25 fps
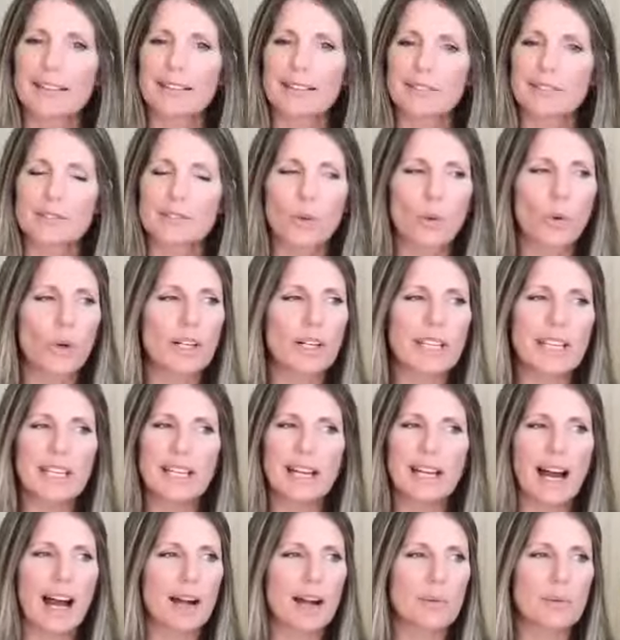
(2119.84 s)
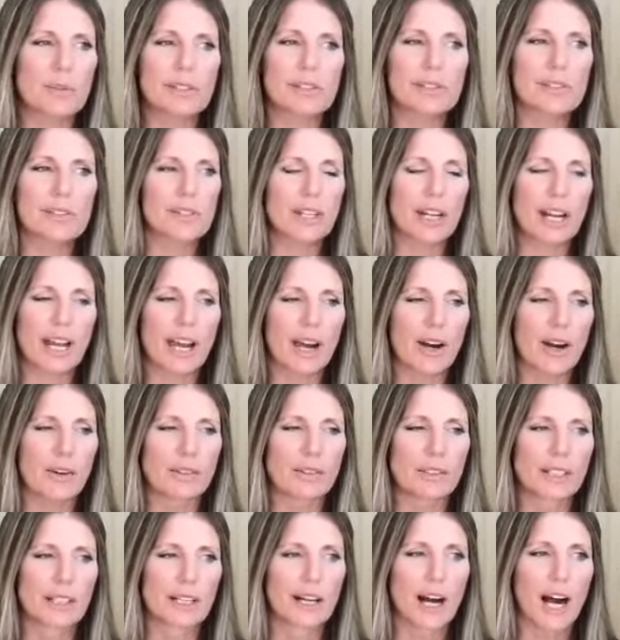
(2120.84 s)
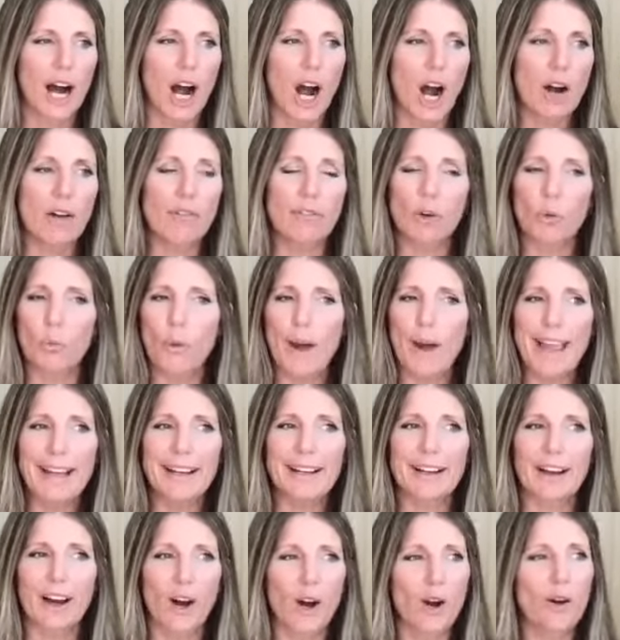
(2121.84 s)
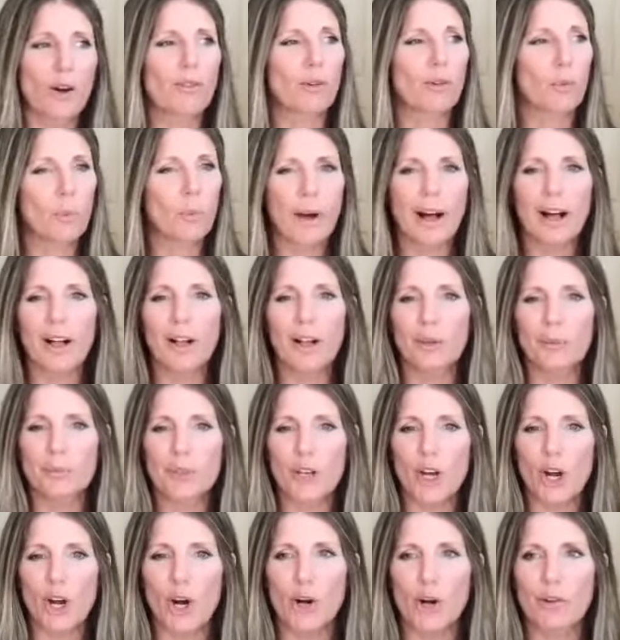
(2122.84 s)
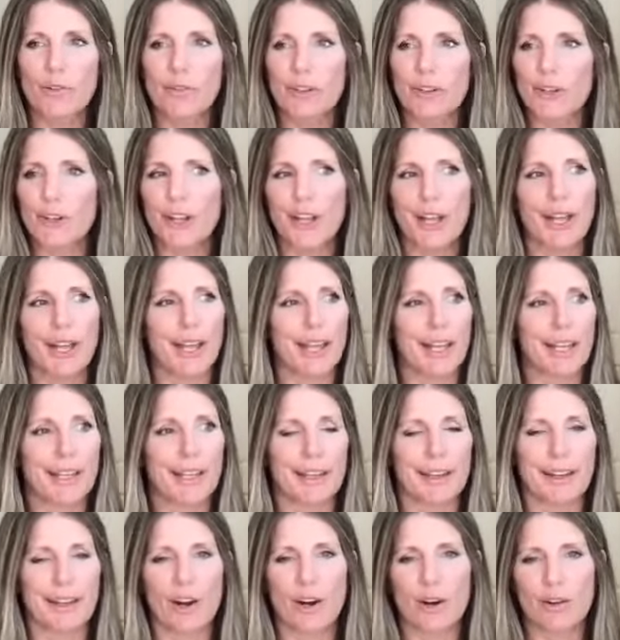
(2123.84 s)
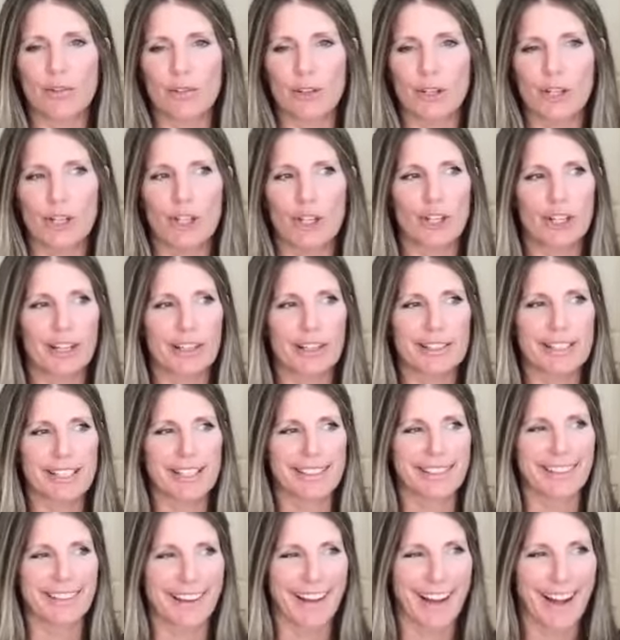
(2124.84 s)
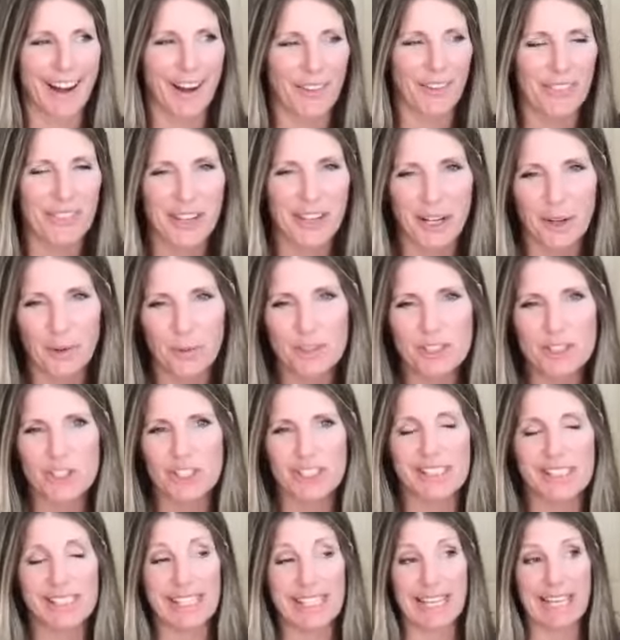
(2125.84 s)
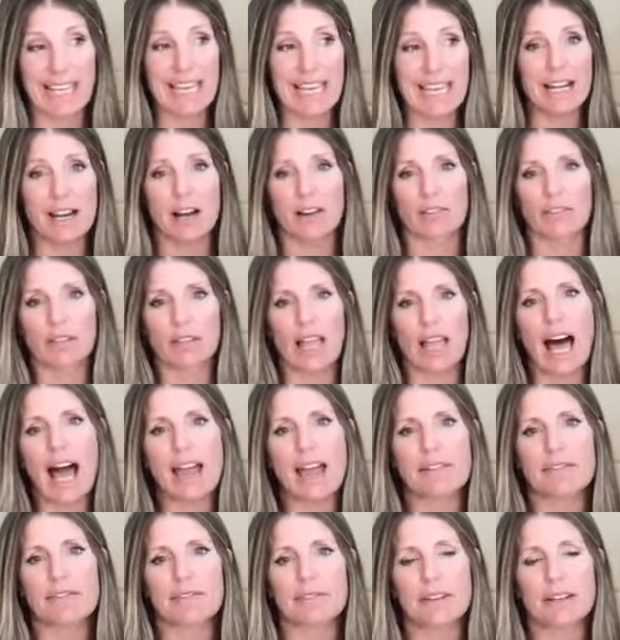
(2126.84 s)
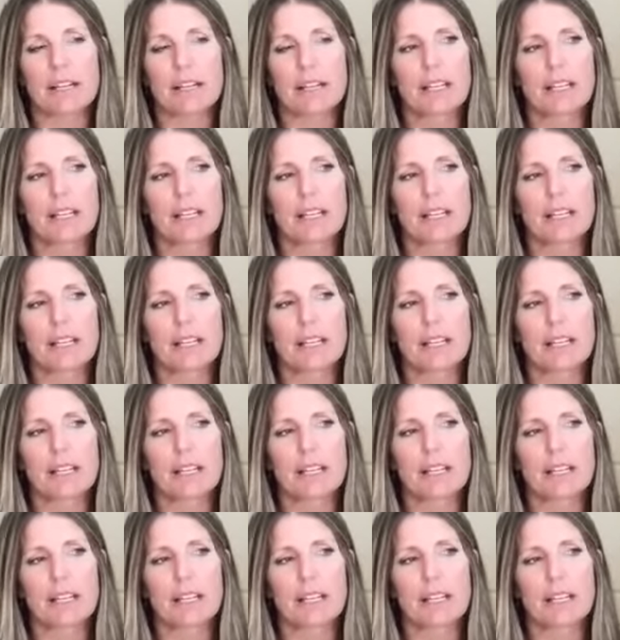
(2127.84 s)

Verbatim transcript: I wanted 40, to be I was, you know, different. Overweight, overwhelmed, overdone, overcooked out there with just the heat of life.